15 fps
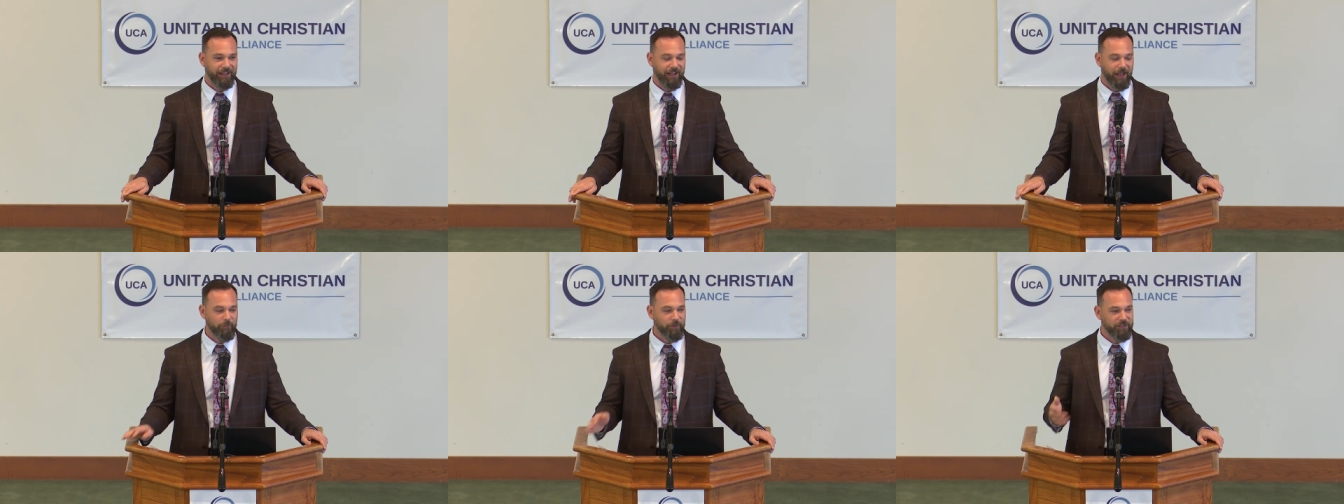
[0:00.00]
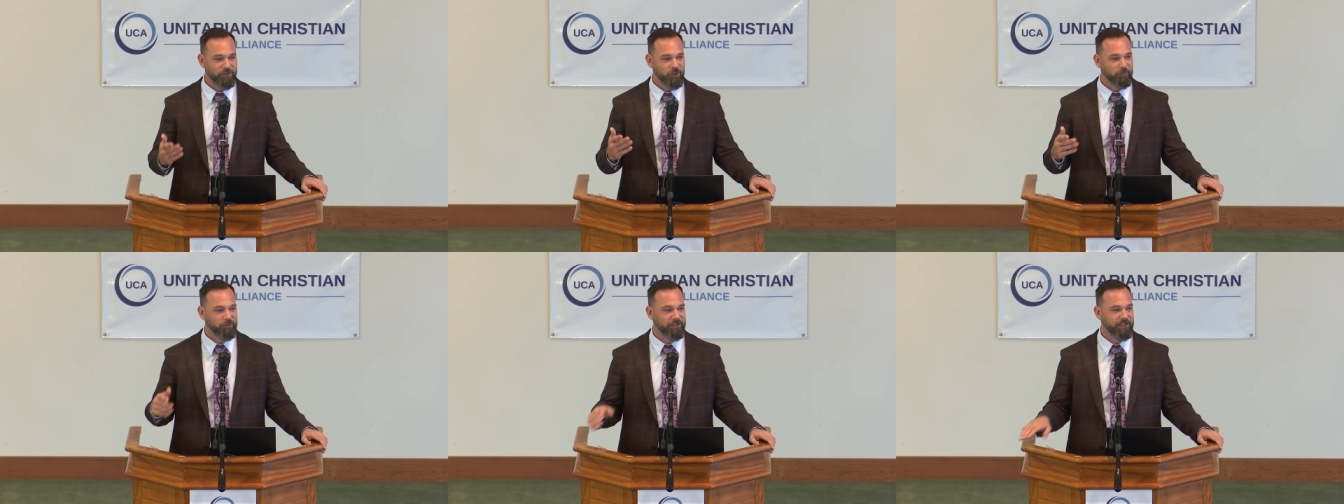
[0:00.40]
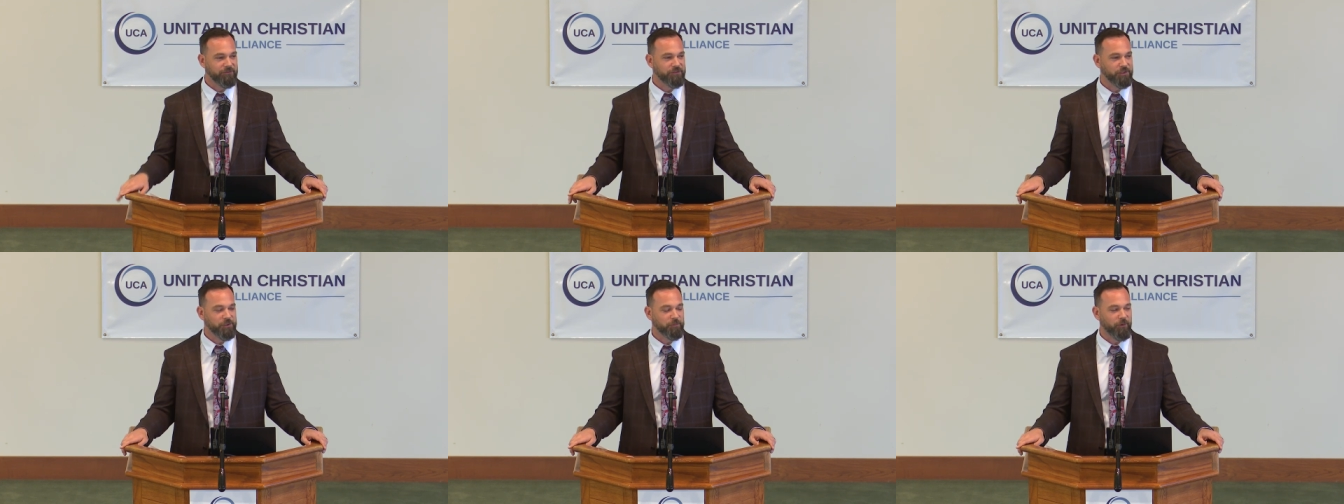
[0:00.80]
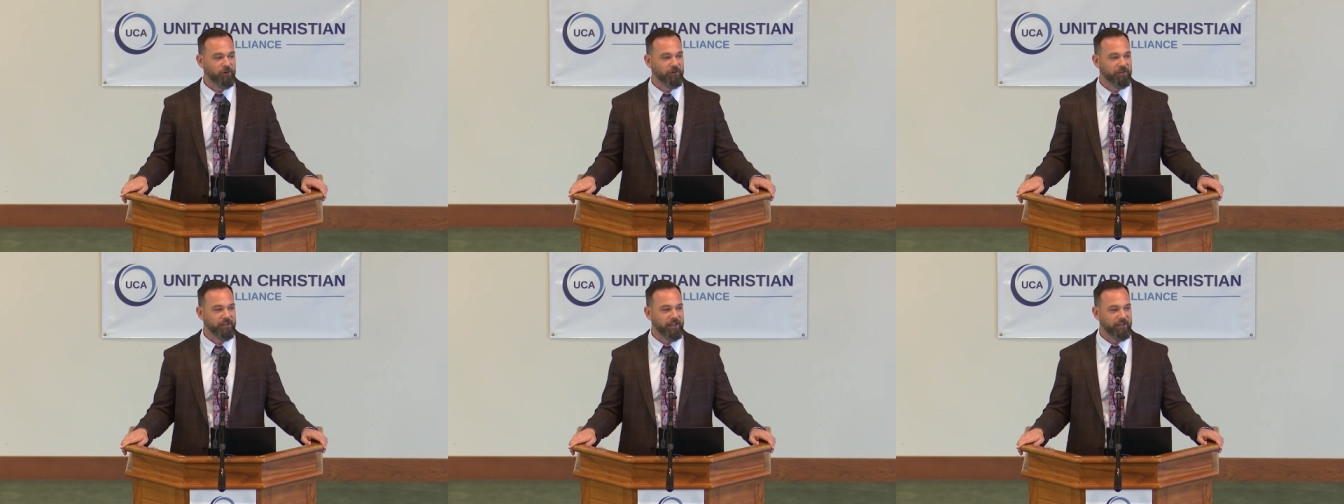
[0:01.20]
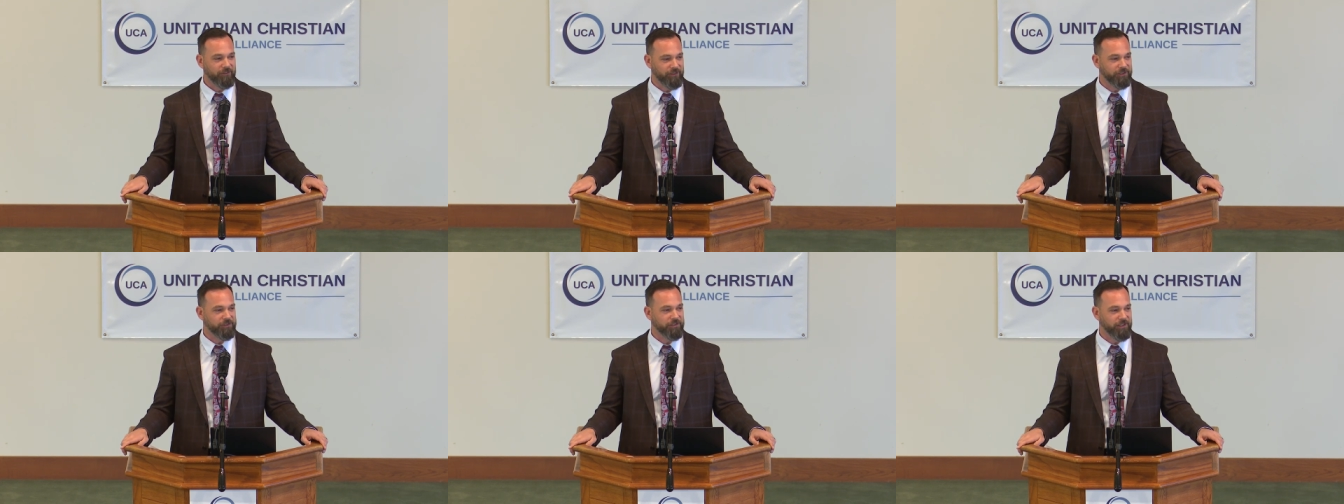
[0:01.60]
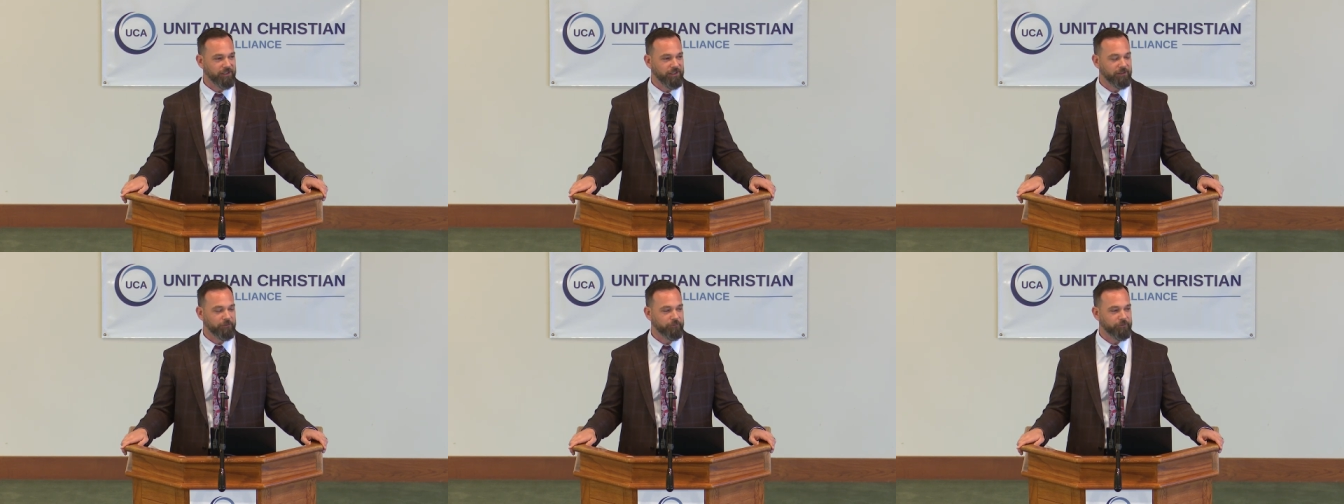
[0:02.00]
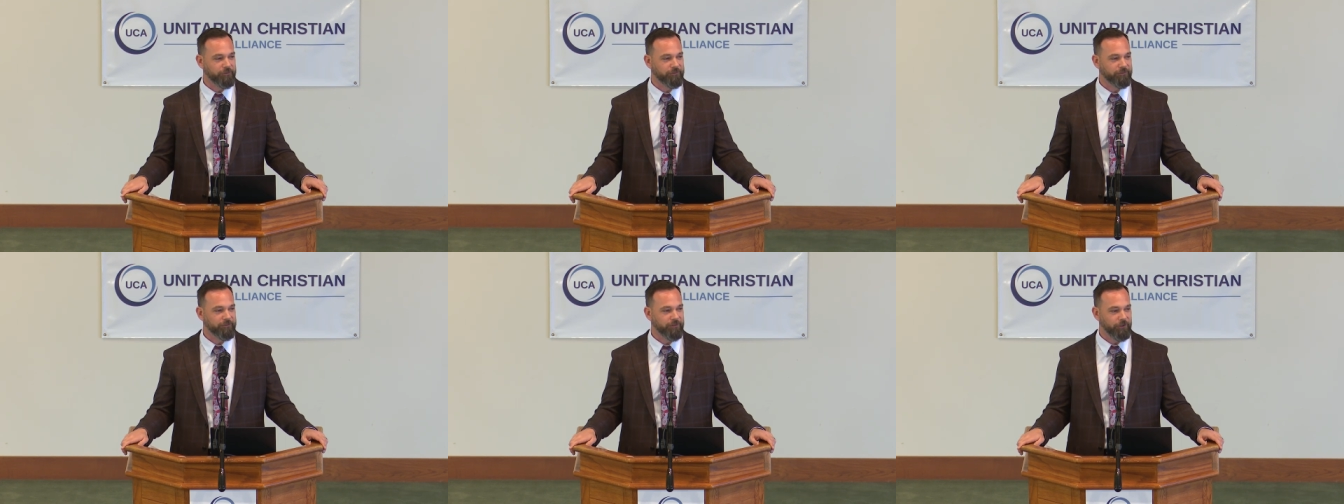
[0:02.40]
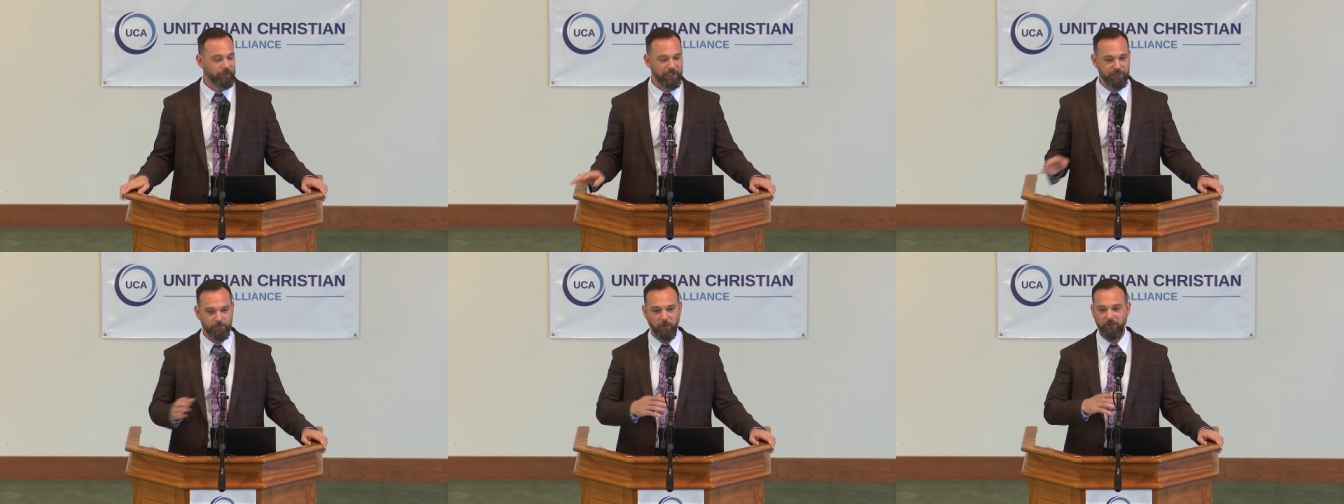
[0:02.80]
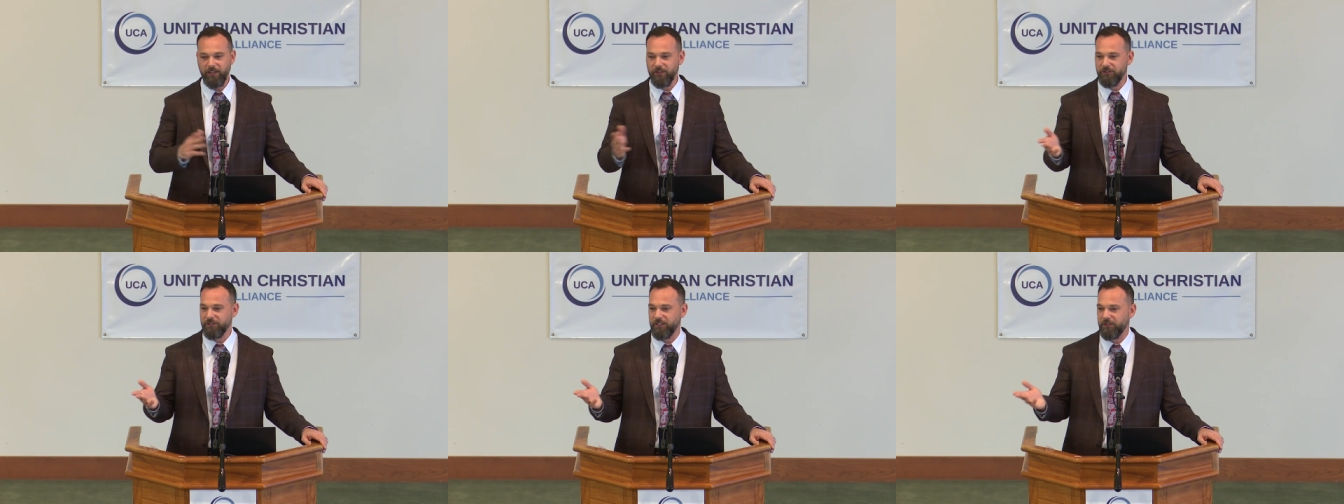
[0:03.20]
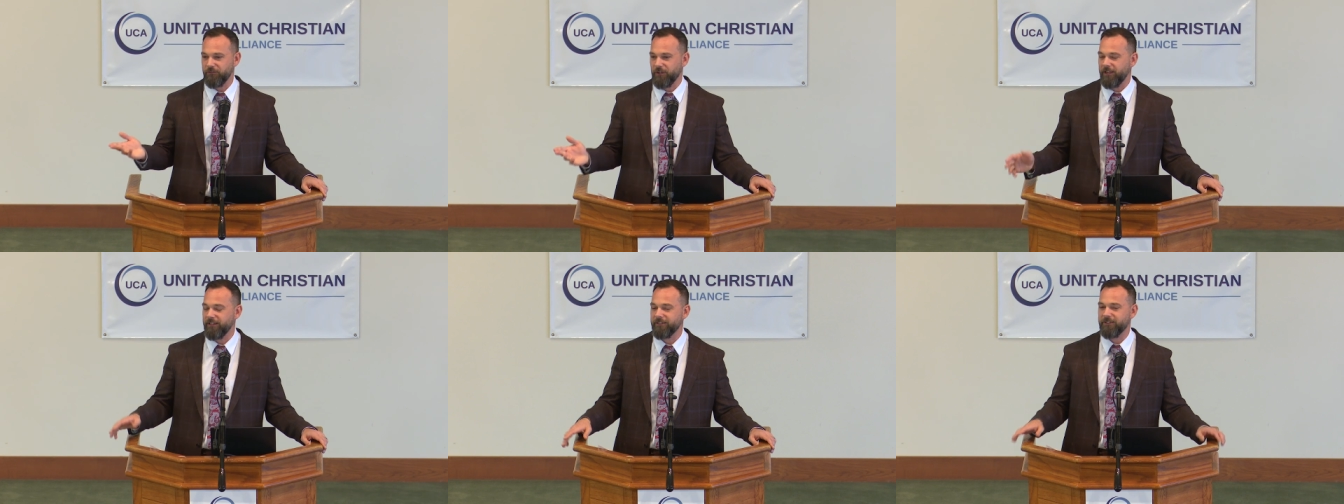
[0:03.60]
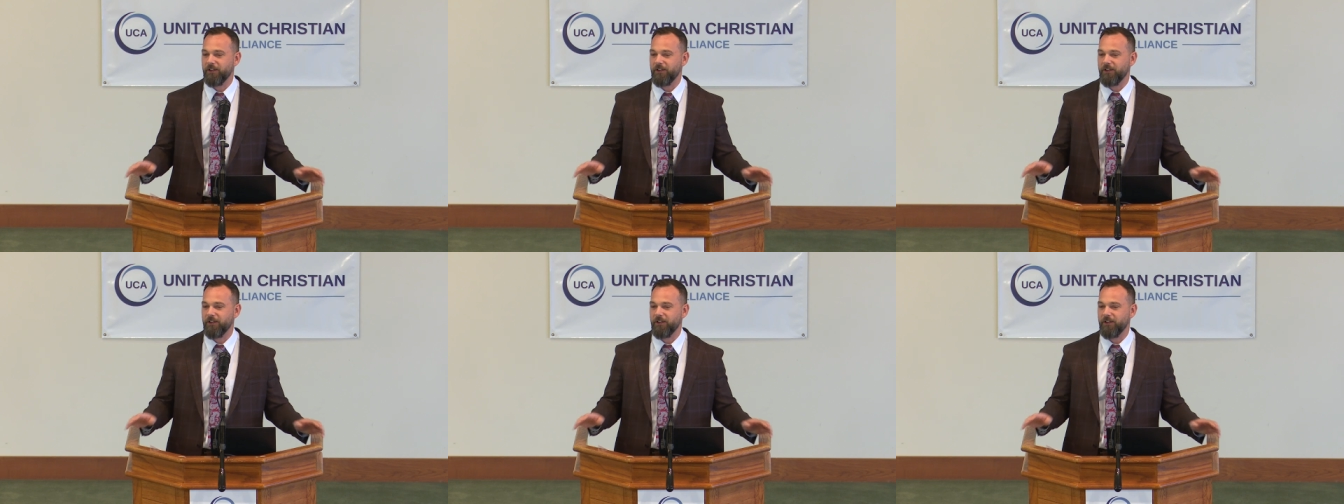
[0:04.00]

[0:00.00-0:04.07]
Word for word: I bet you believe she spoke English to Eve, or he spoke English to Eve, right?